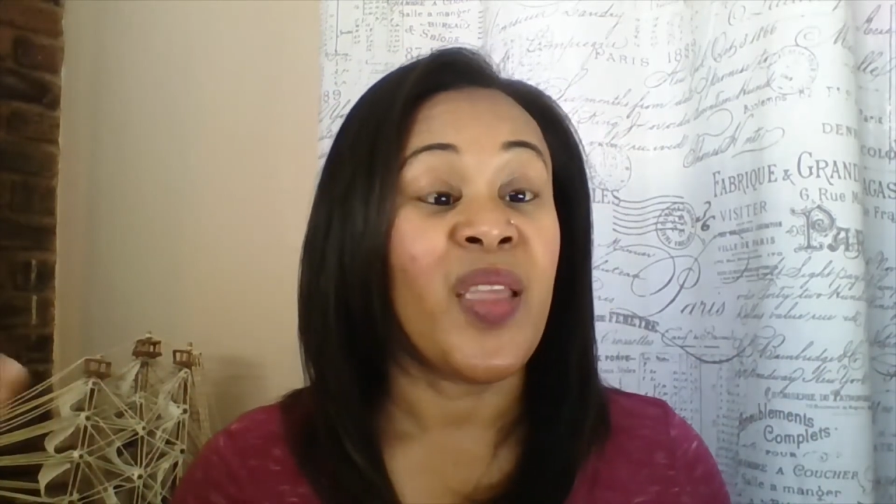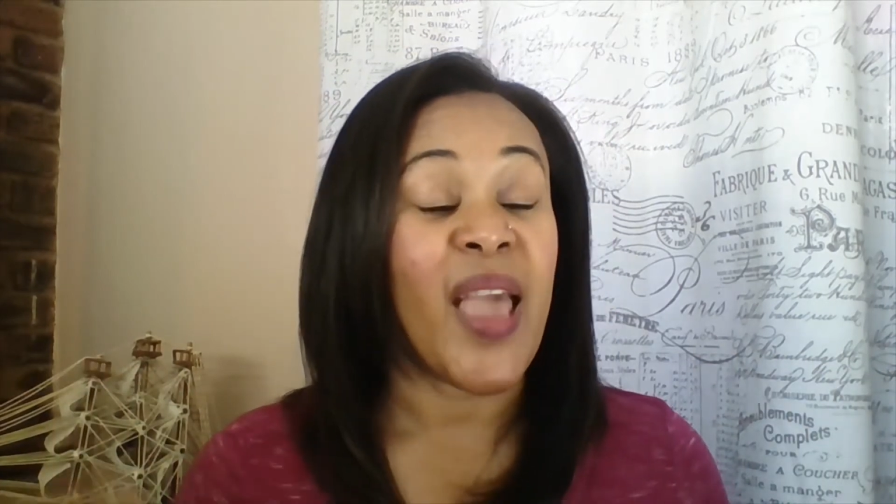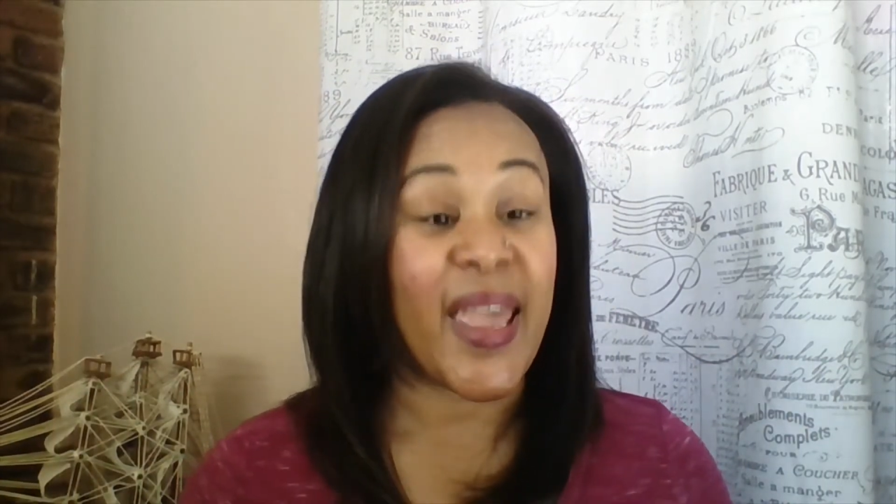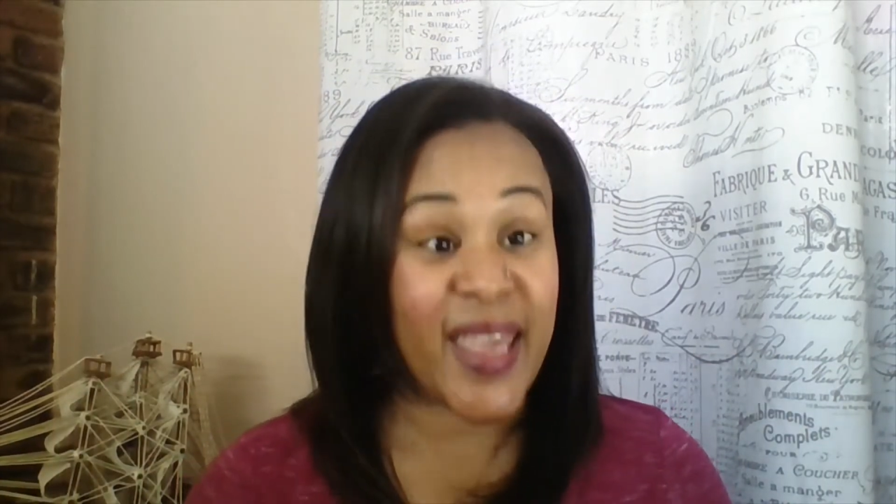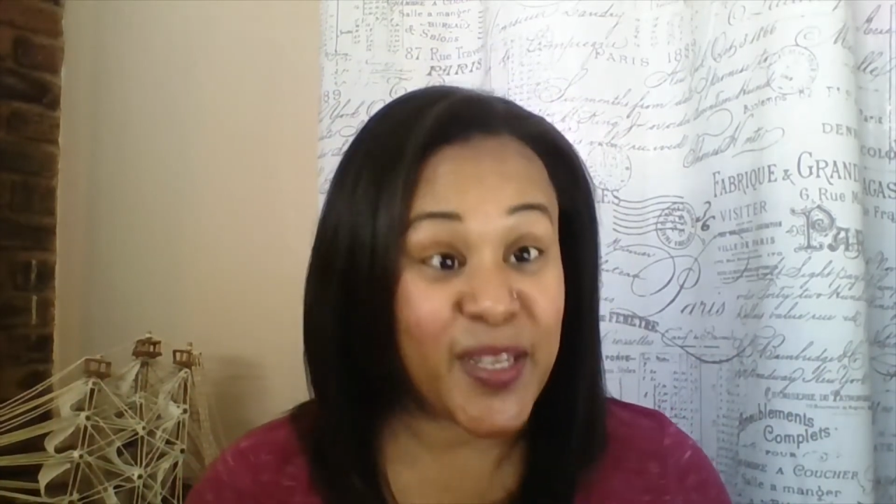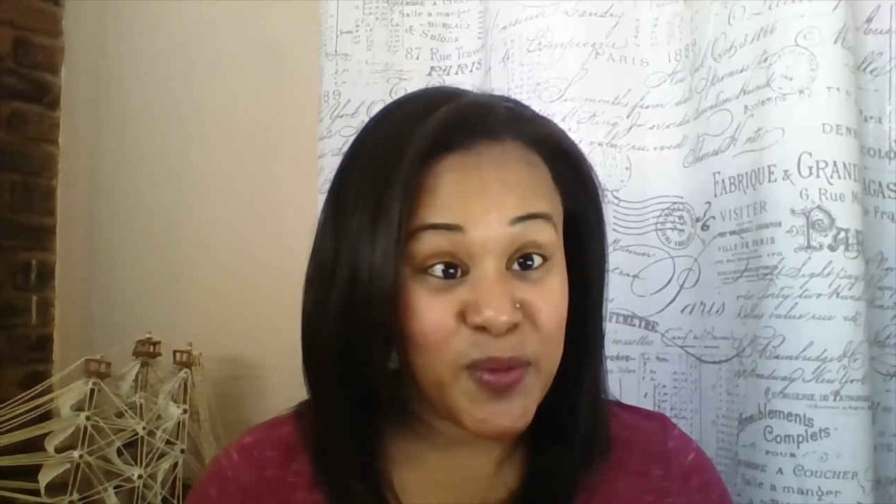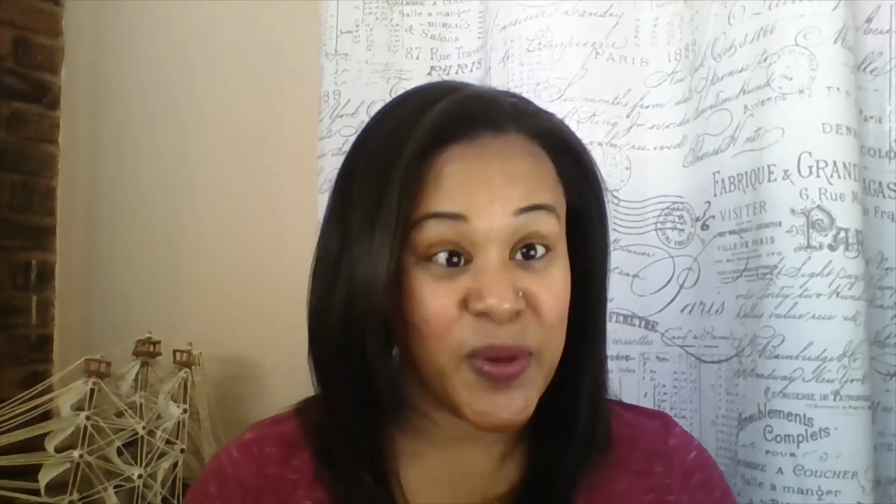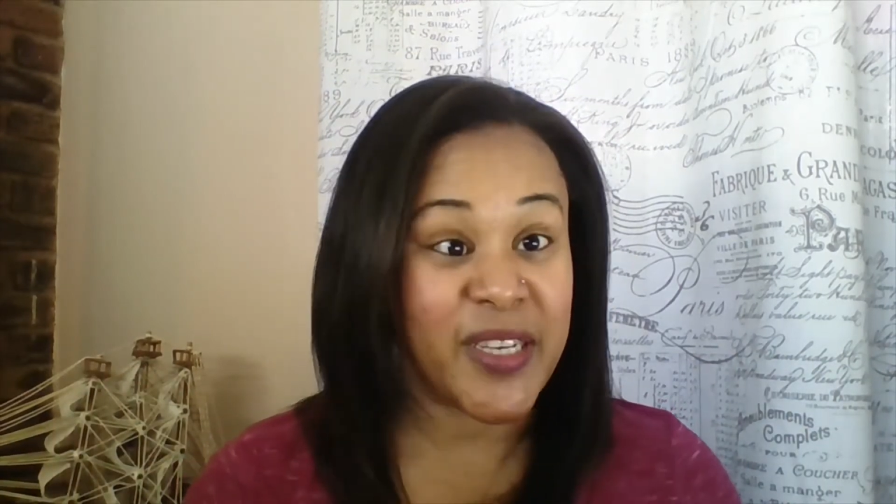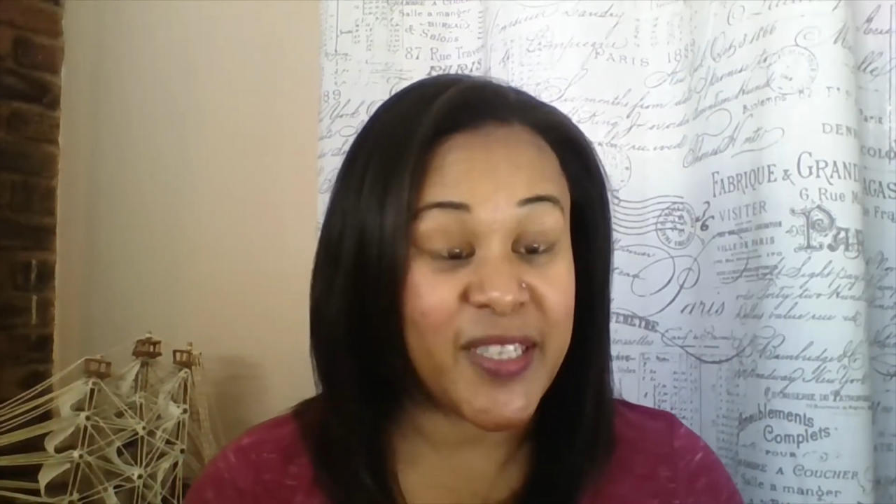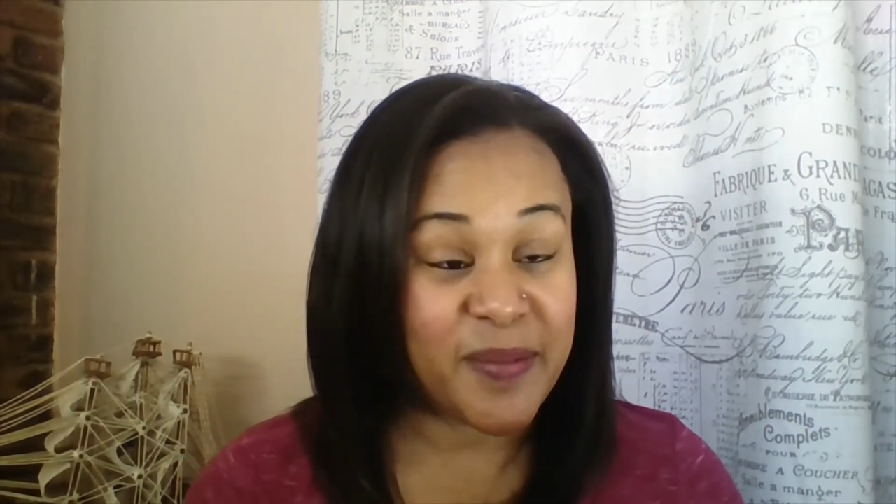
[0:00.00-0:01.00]
And guess
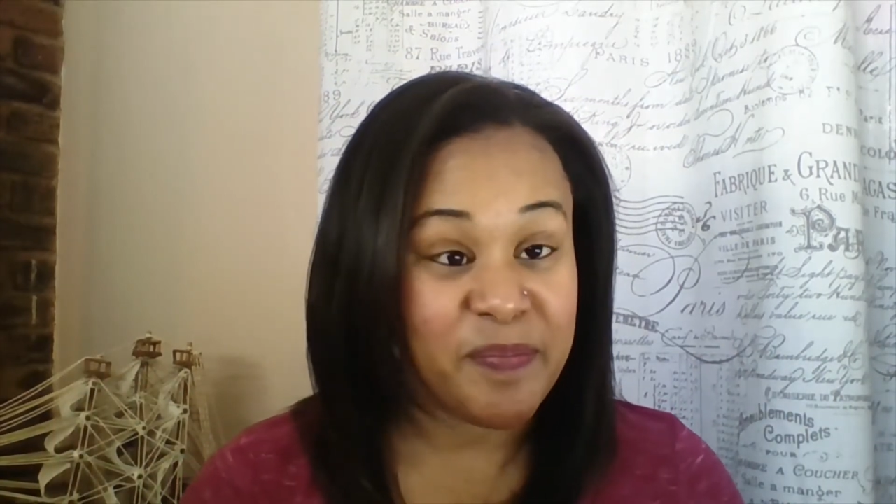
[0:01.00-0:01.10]
what?